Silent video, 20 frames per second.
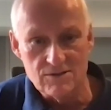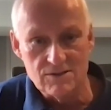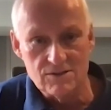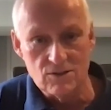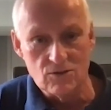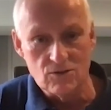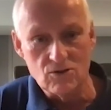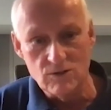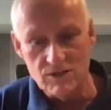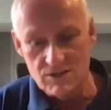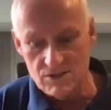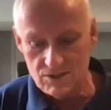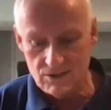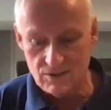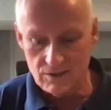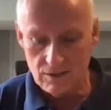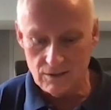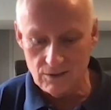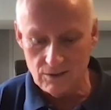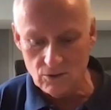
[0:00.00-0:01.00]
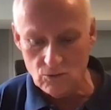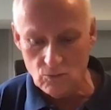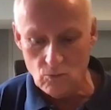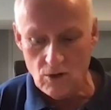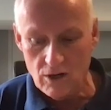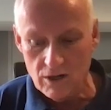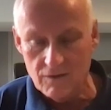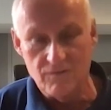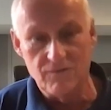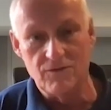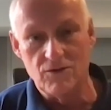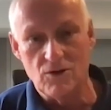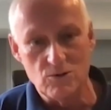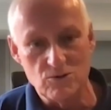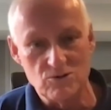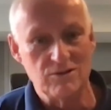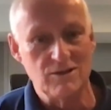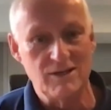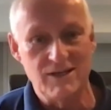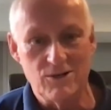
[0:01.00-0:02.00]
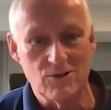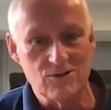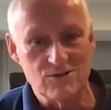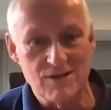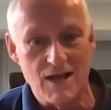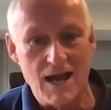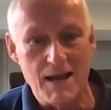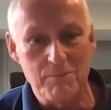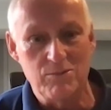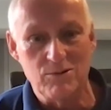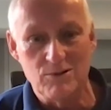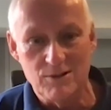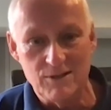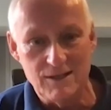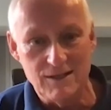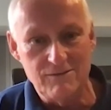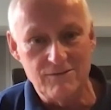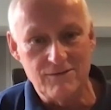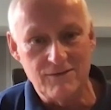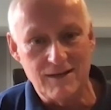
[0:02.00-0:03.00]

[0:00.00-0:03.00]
So Chris, you're one of those leaders, I believe.